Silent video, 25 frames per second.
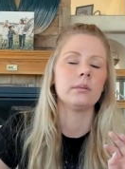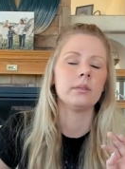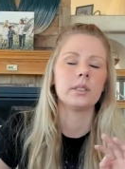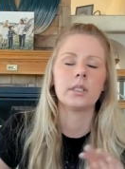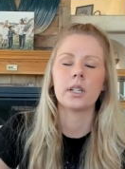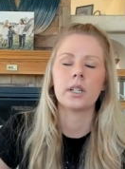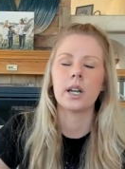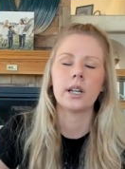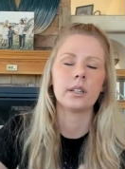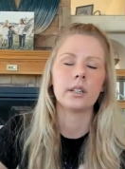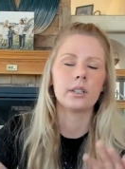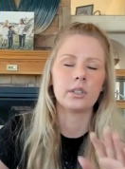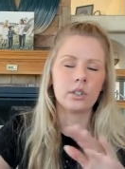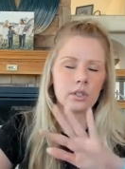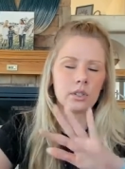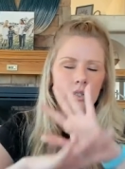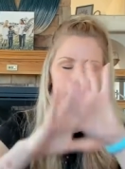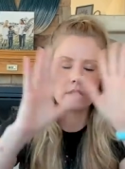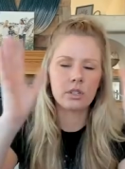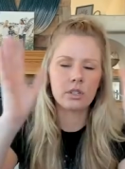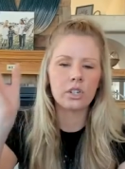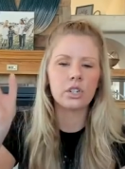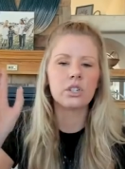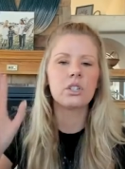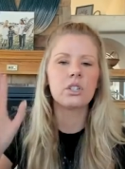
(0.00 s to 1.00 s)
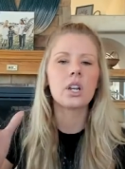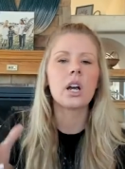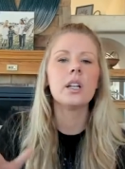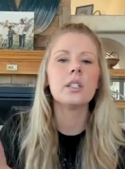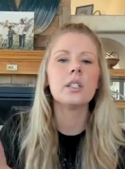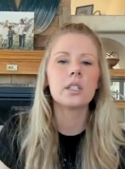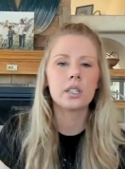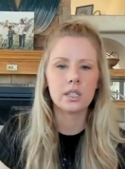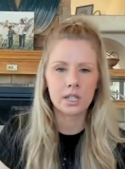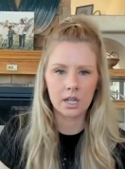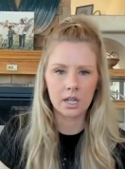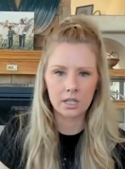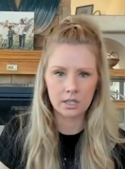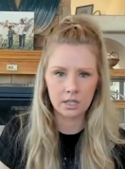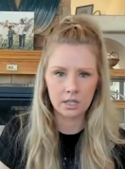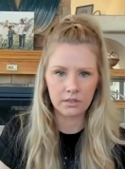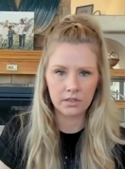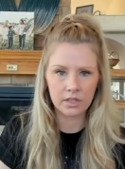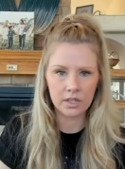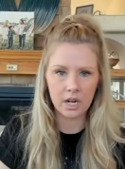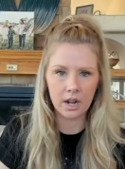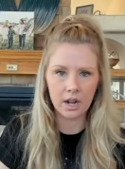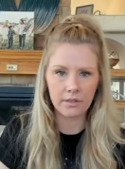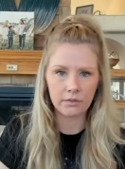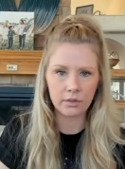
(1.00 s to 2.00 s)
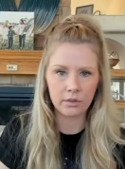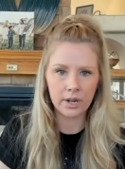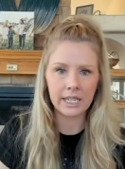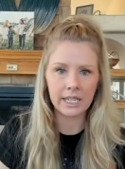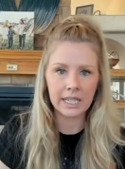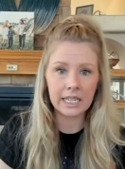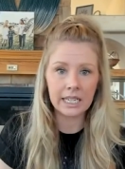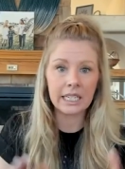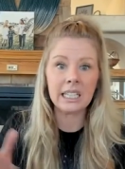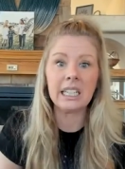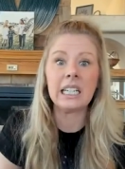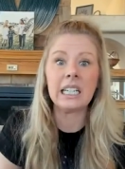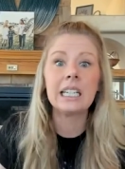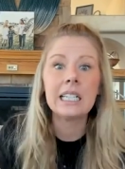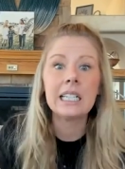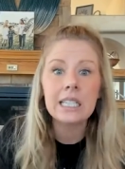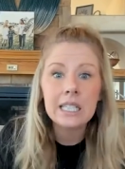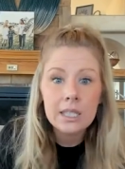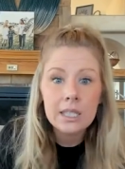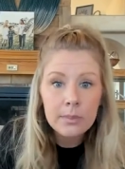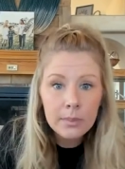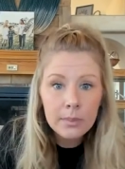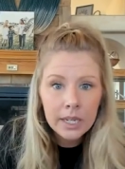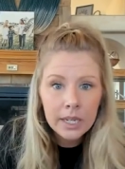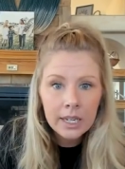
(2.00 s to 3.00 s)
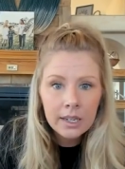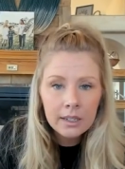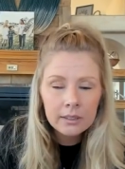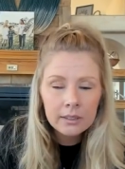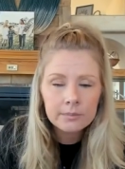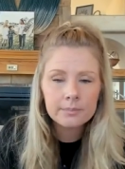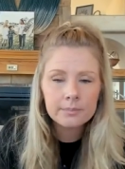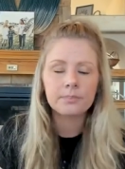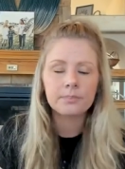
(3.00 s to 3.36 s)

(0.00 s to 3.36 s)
yeah, it's just, just tons and tons of stuff, right? He needs me,